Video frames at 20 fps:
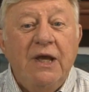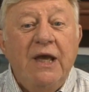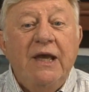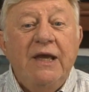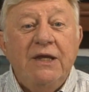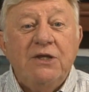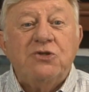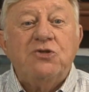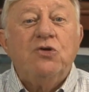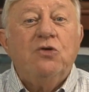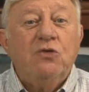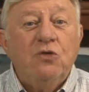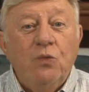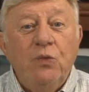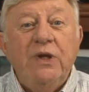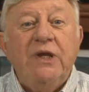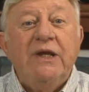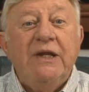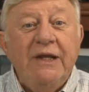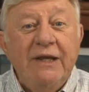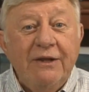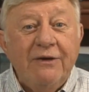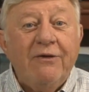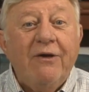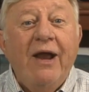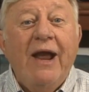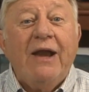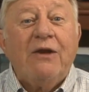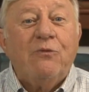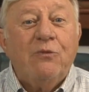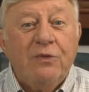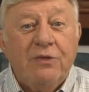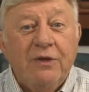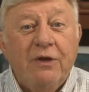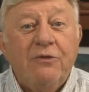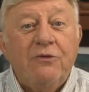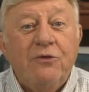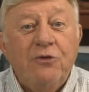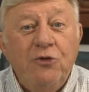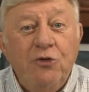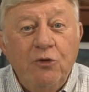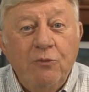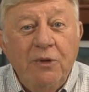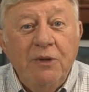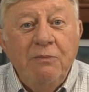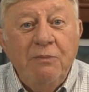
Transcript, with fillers: is so that we can interact with other human